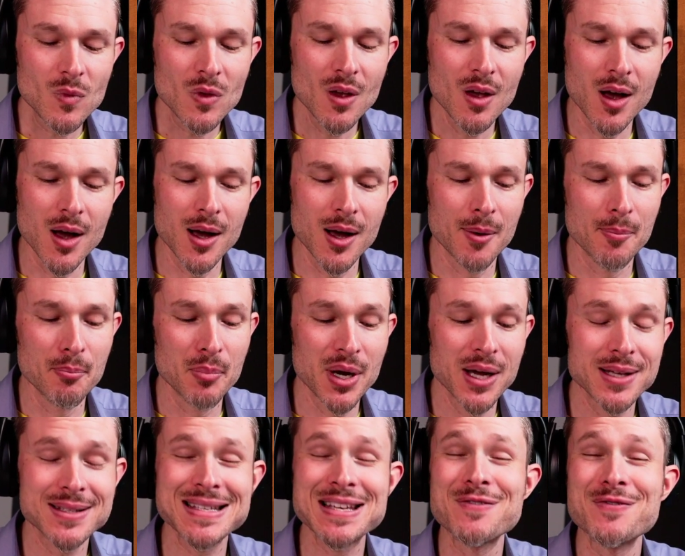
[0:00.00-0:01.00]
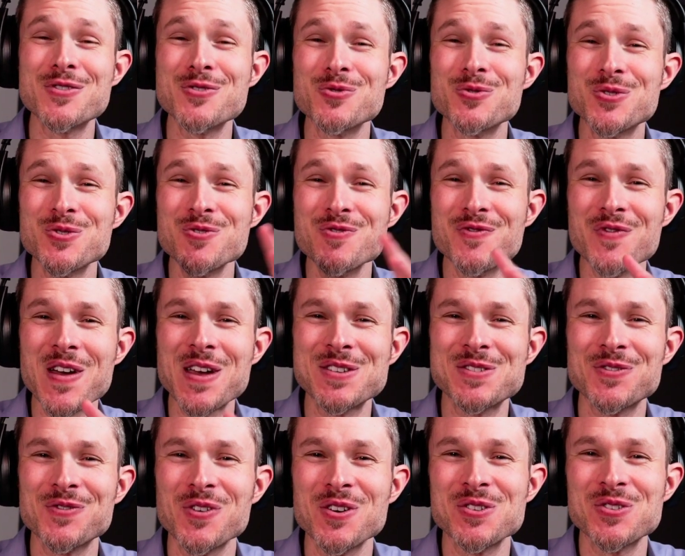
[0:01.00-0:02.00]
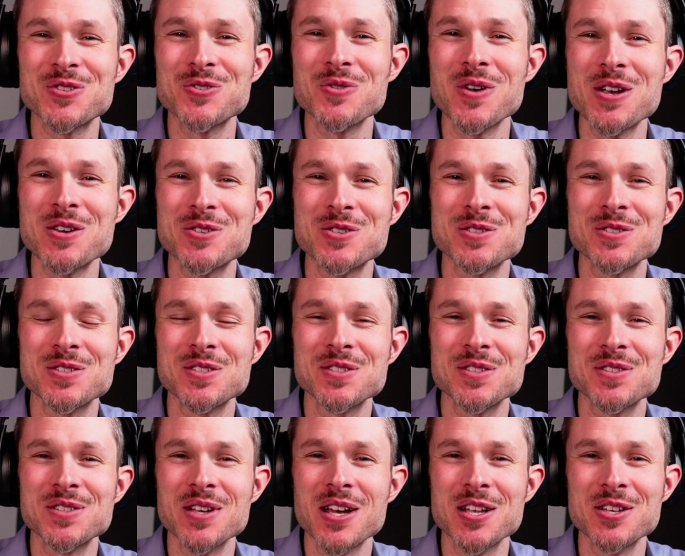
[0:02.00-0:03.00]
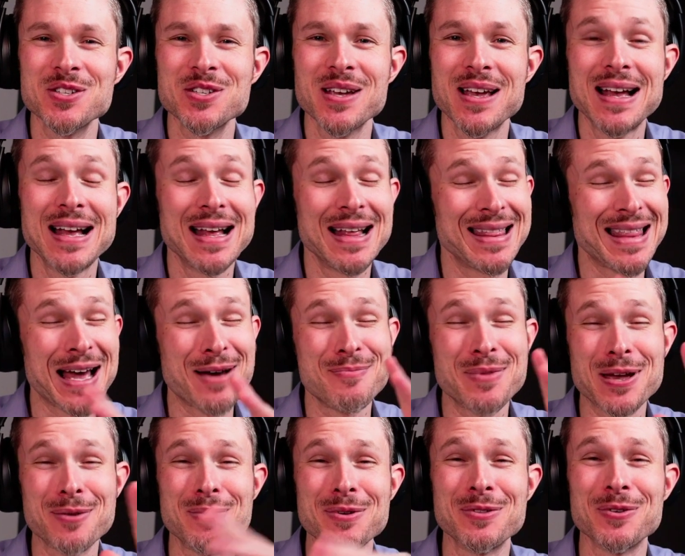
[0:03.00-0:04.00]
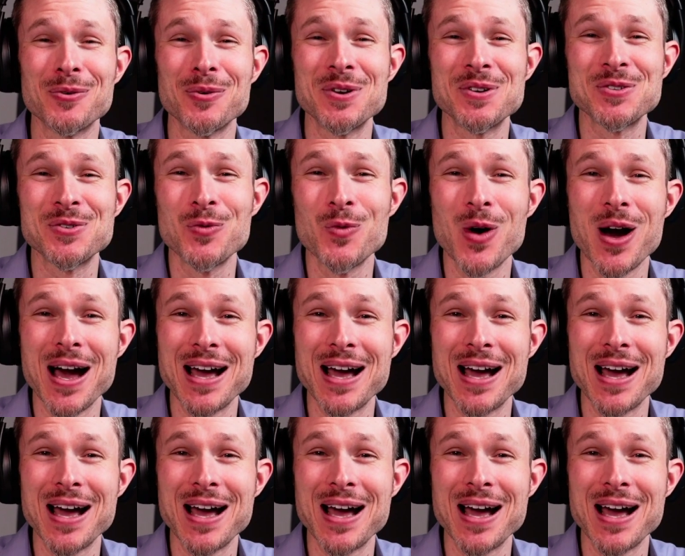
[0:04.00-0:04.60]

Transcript: But if you do face frustrations and such, that may be the reason why.